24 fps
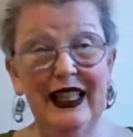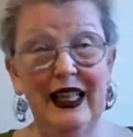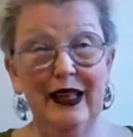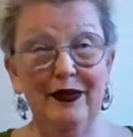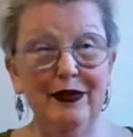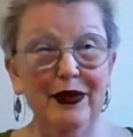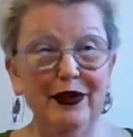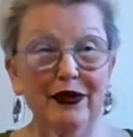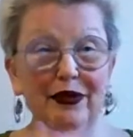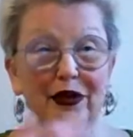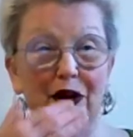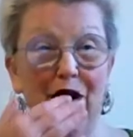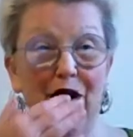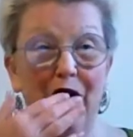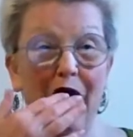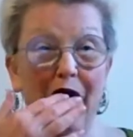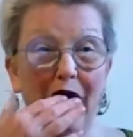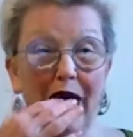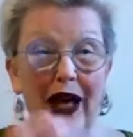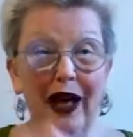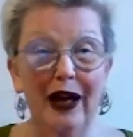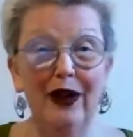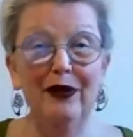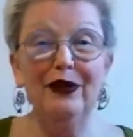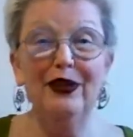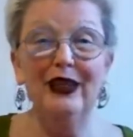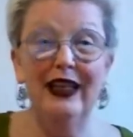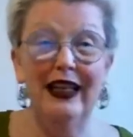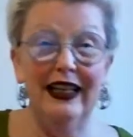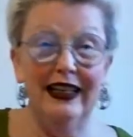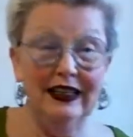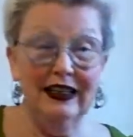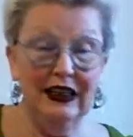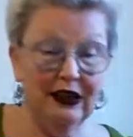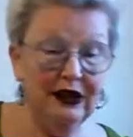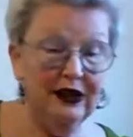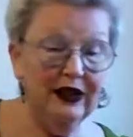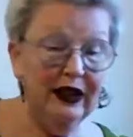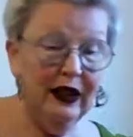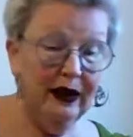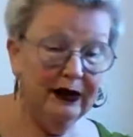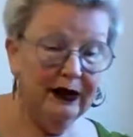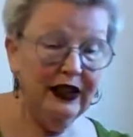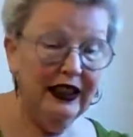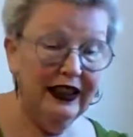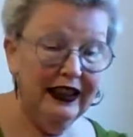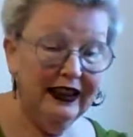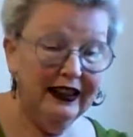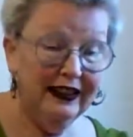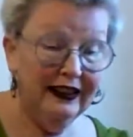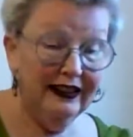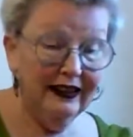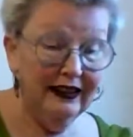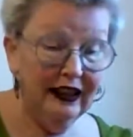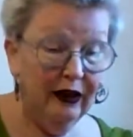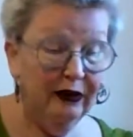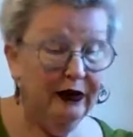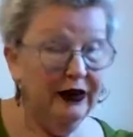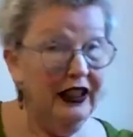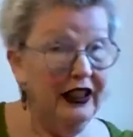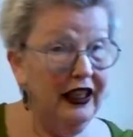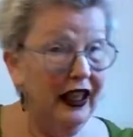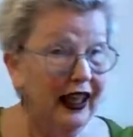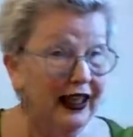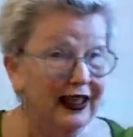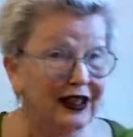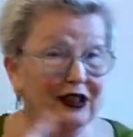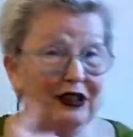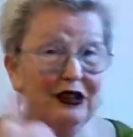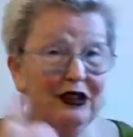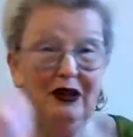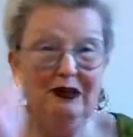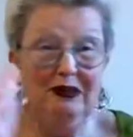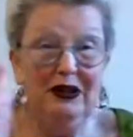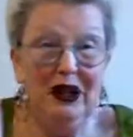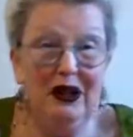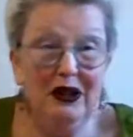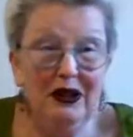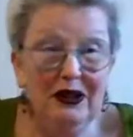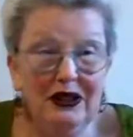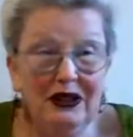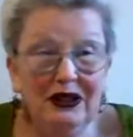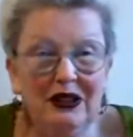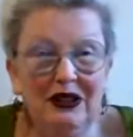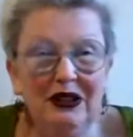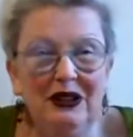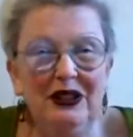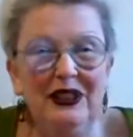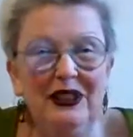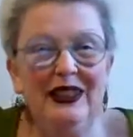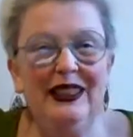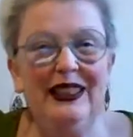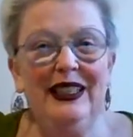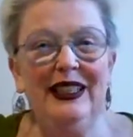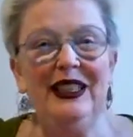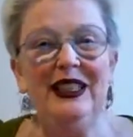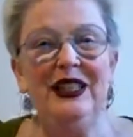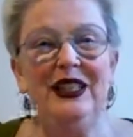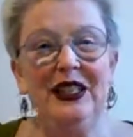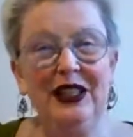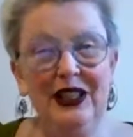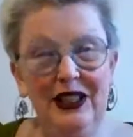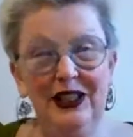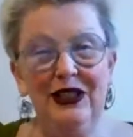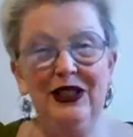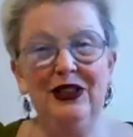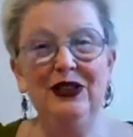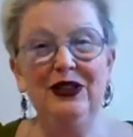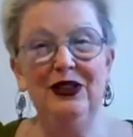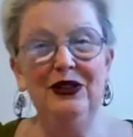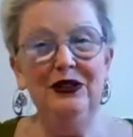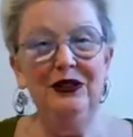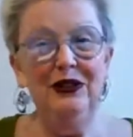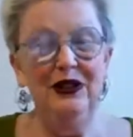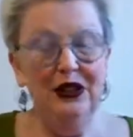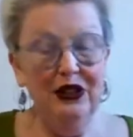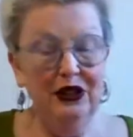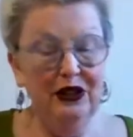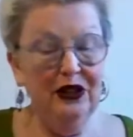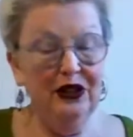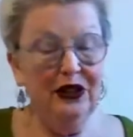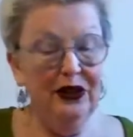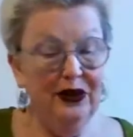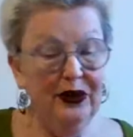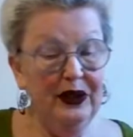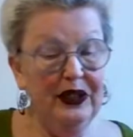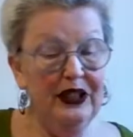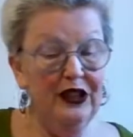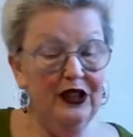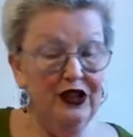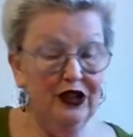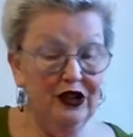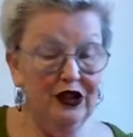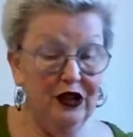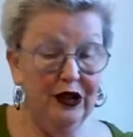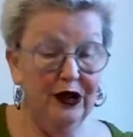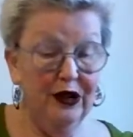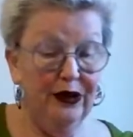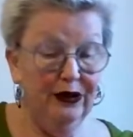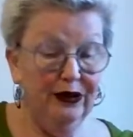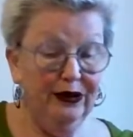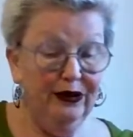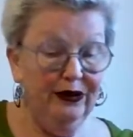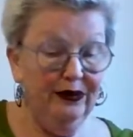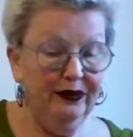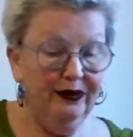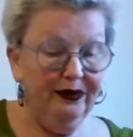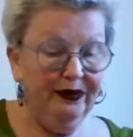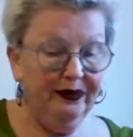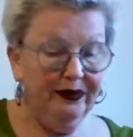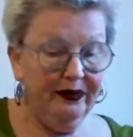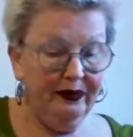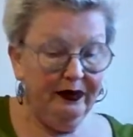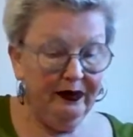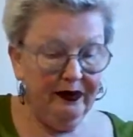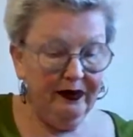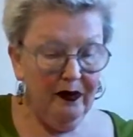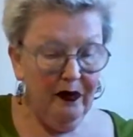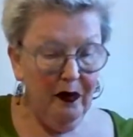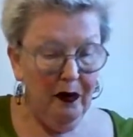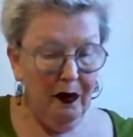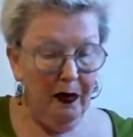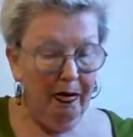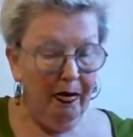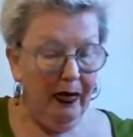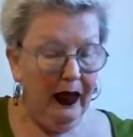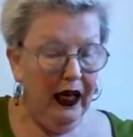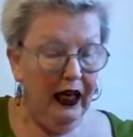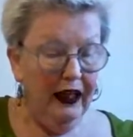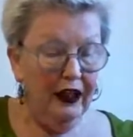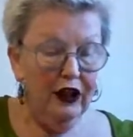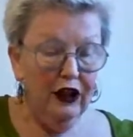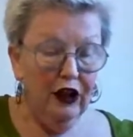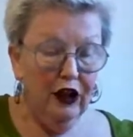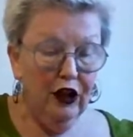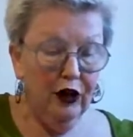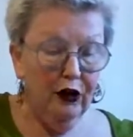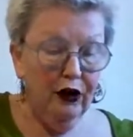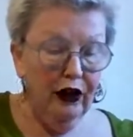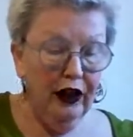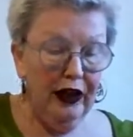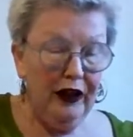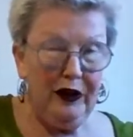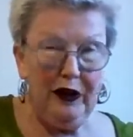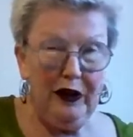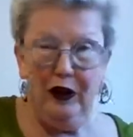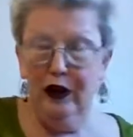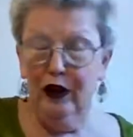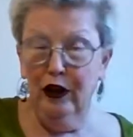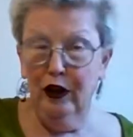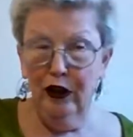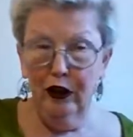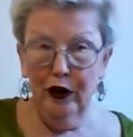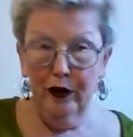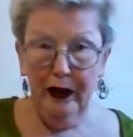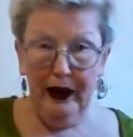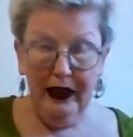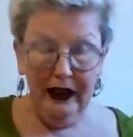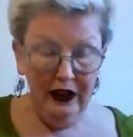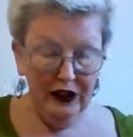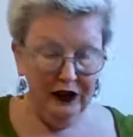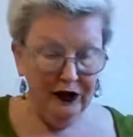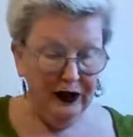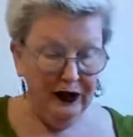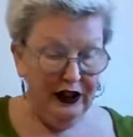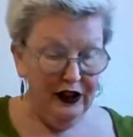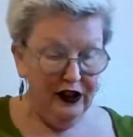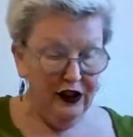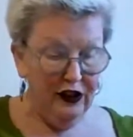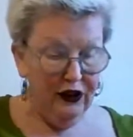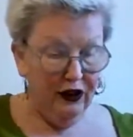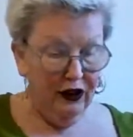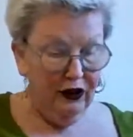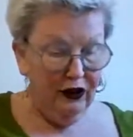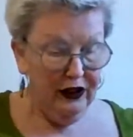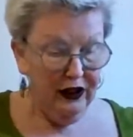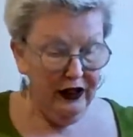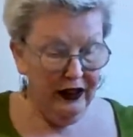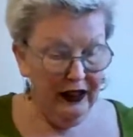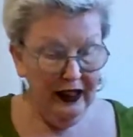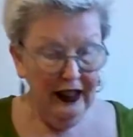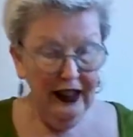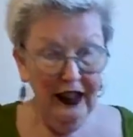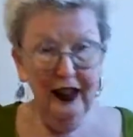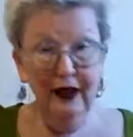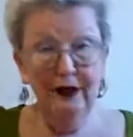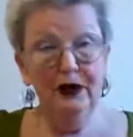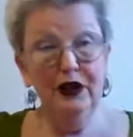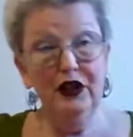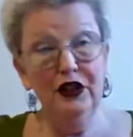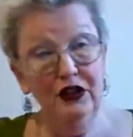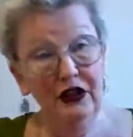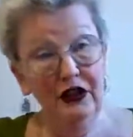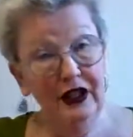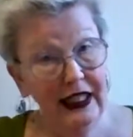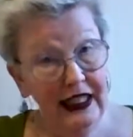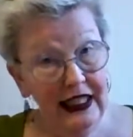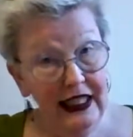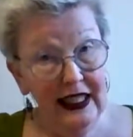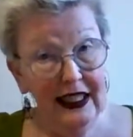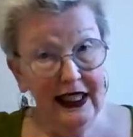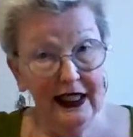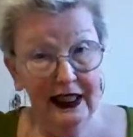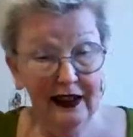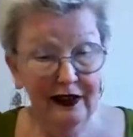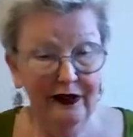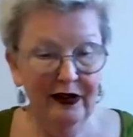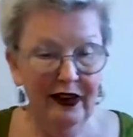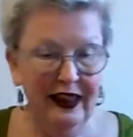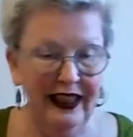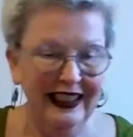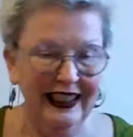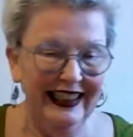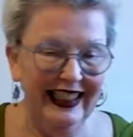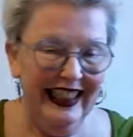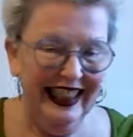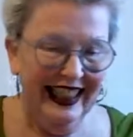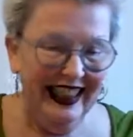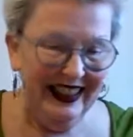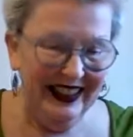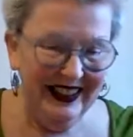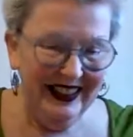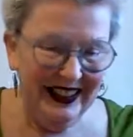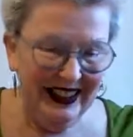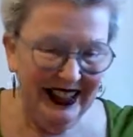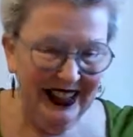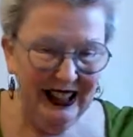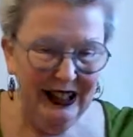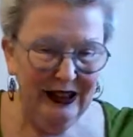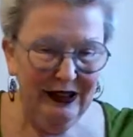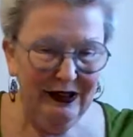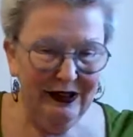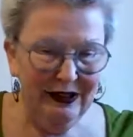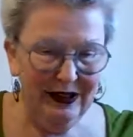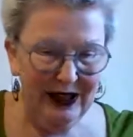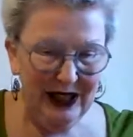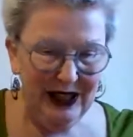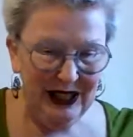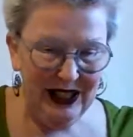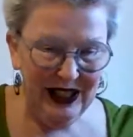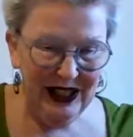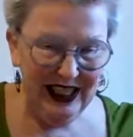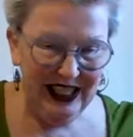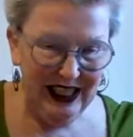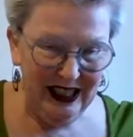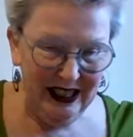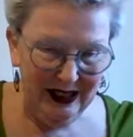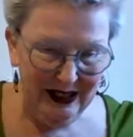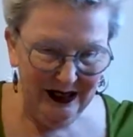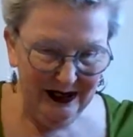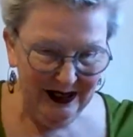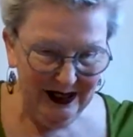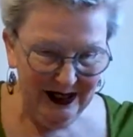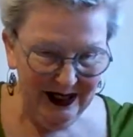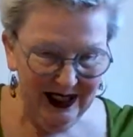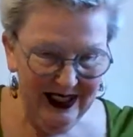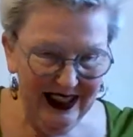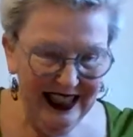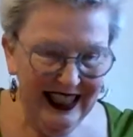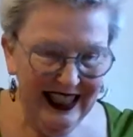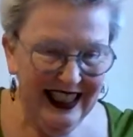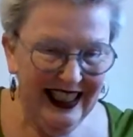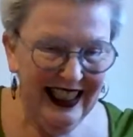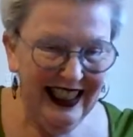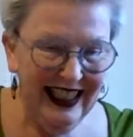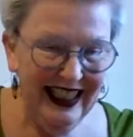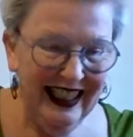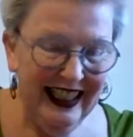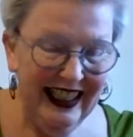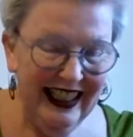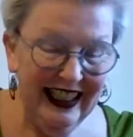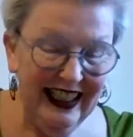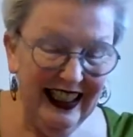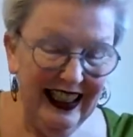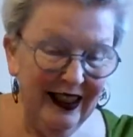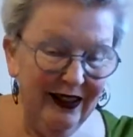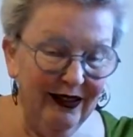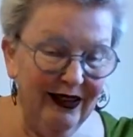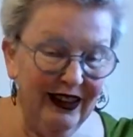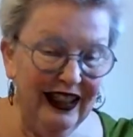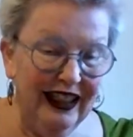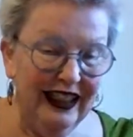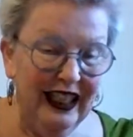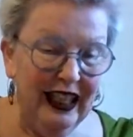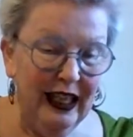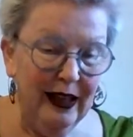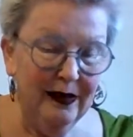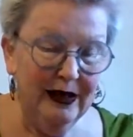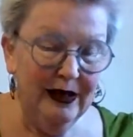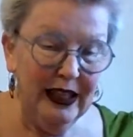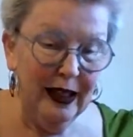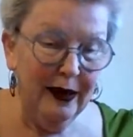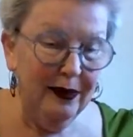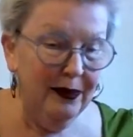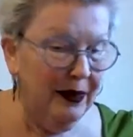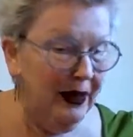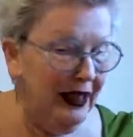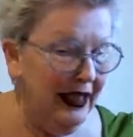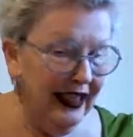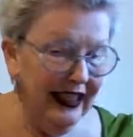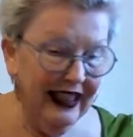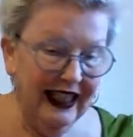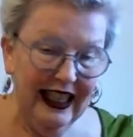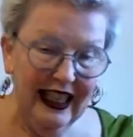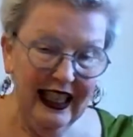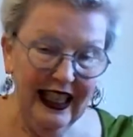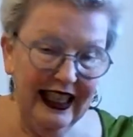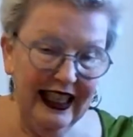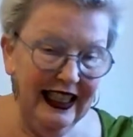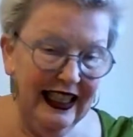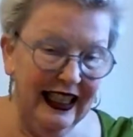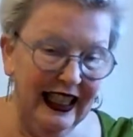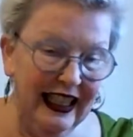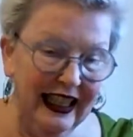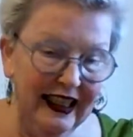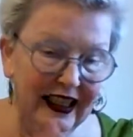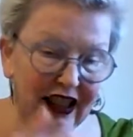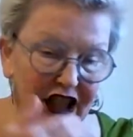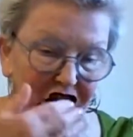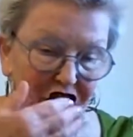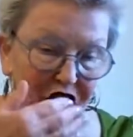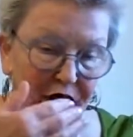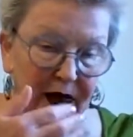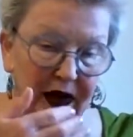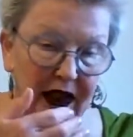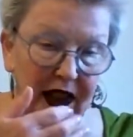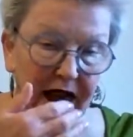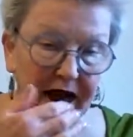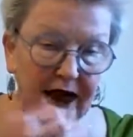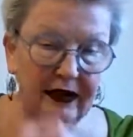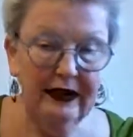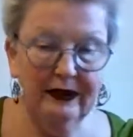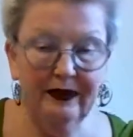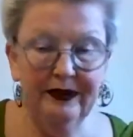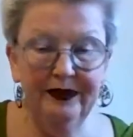that before. I'm going to call it you and your twin soul. I don't know a lot about twin souls, but you can easily find out for yourself. And I think when it comes up like that, it has to be.